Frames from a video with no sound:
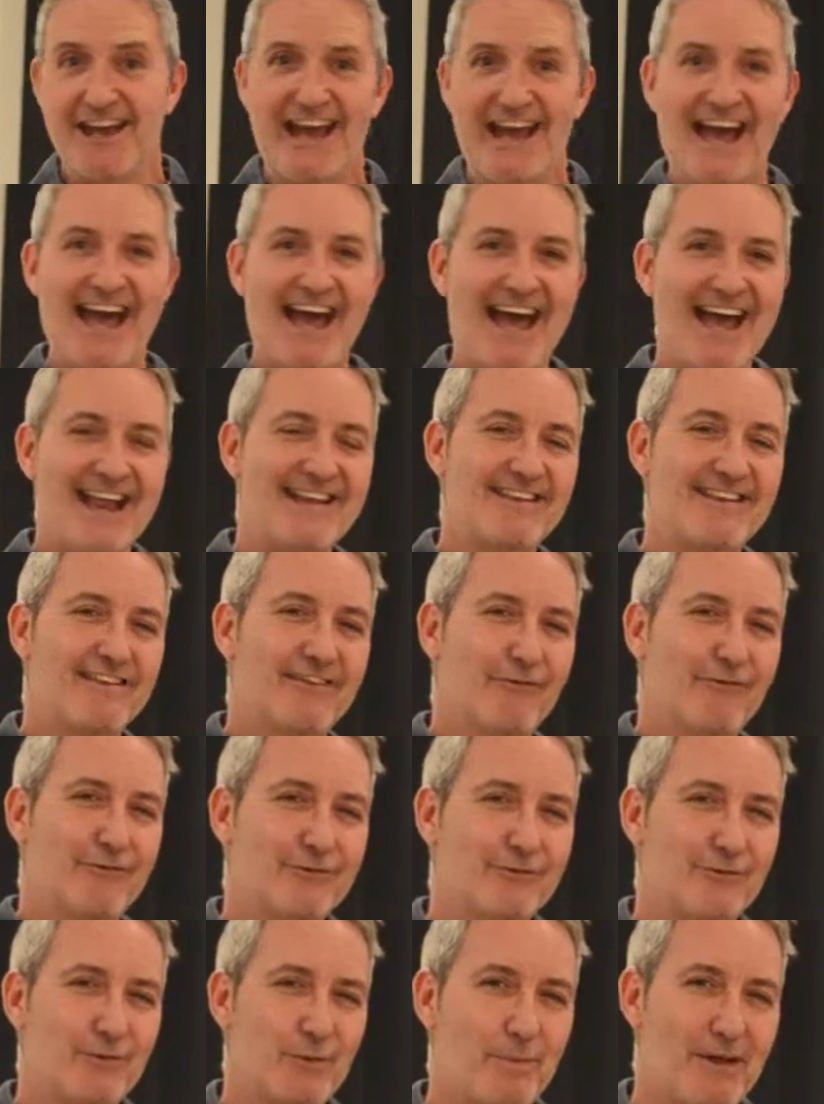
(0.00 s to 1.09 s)
and they're
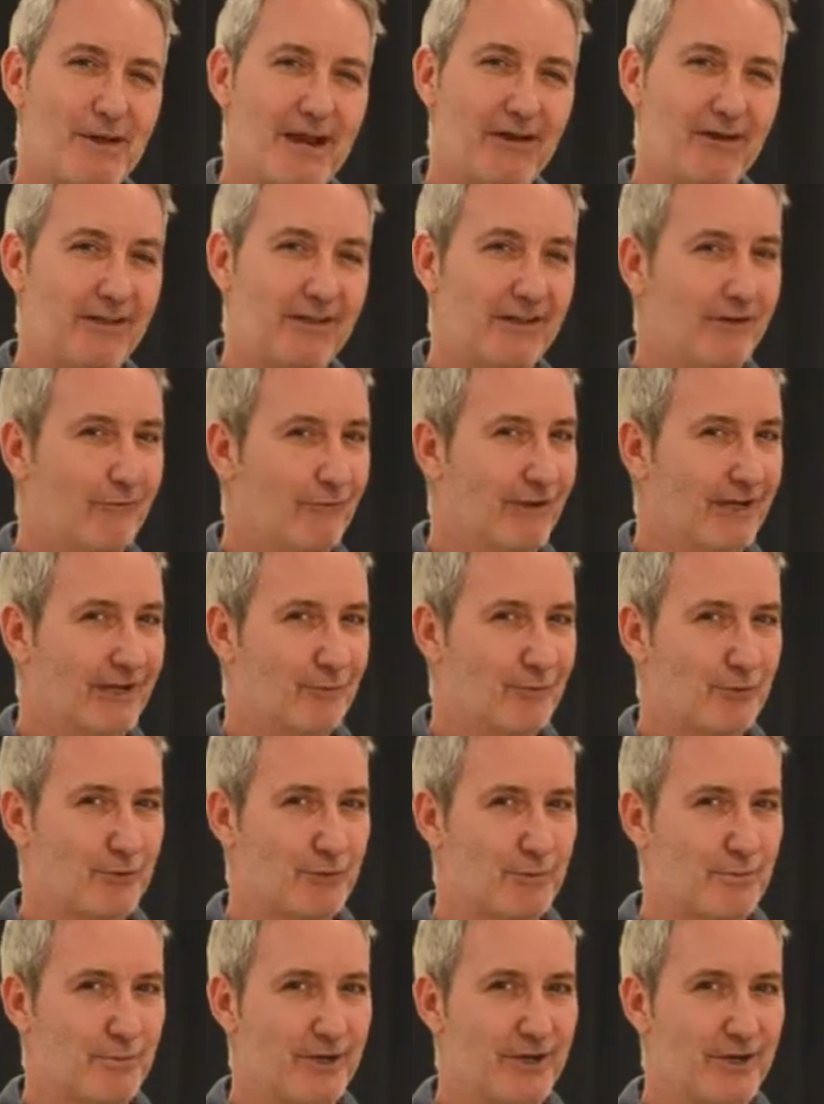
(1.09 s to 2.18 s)
also apparently great
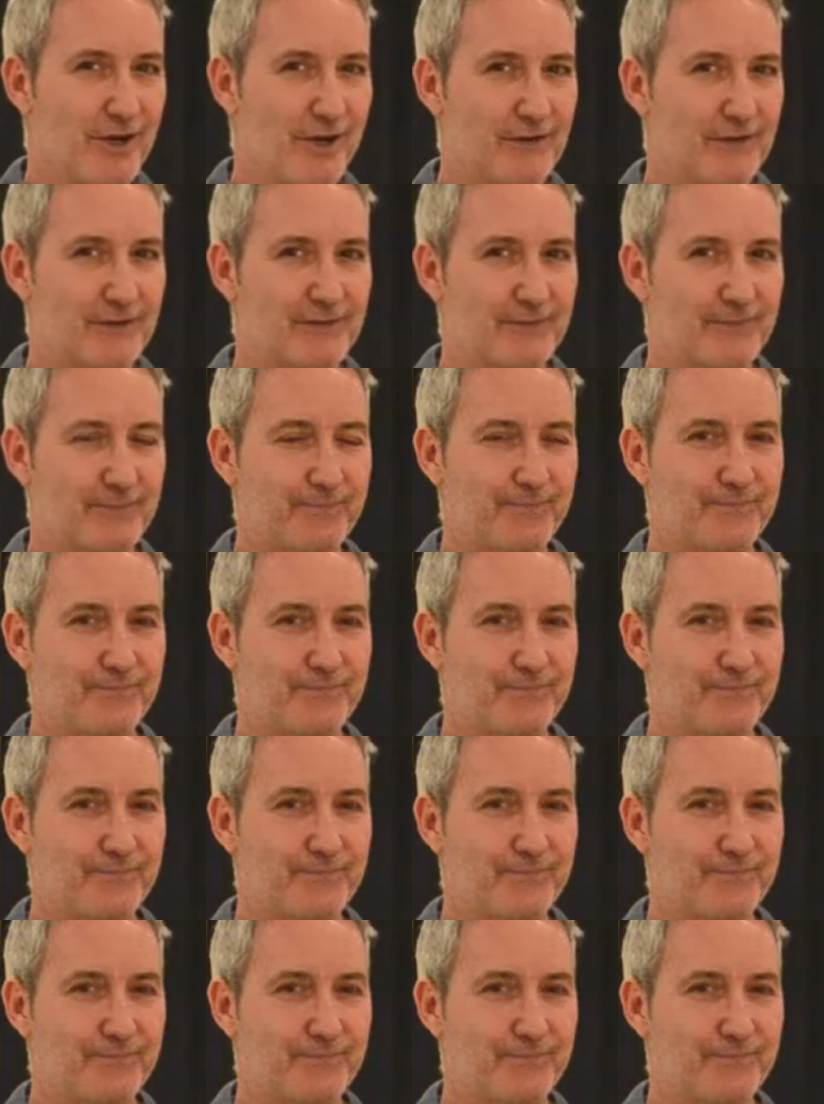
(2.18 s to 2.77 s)
entrepreneurs.